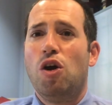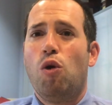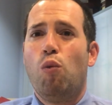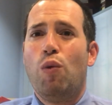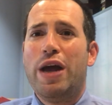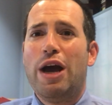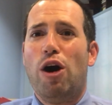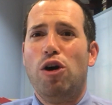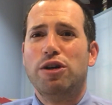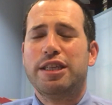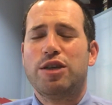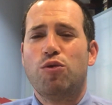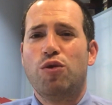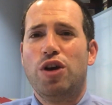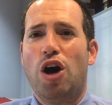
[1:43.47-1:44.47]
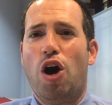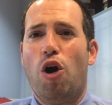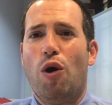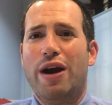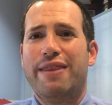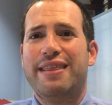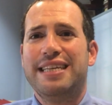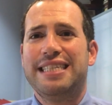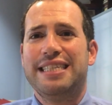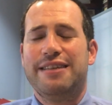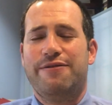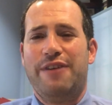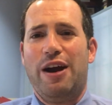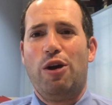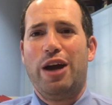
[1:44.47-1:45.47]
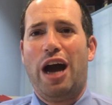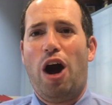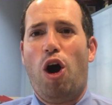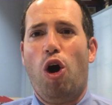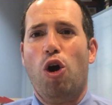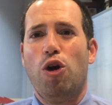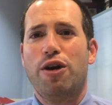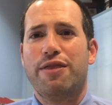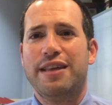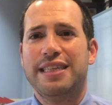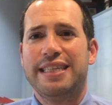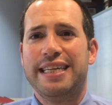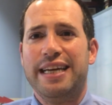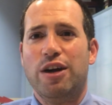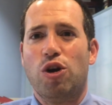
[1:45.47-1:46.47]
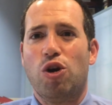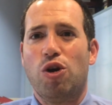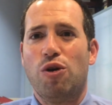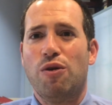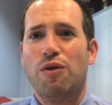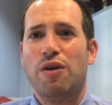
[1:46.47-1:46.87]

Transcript: We also know, and this is very hard this year,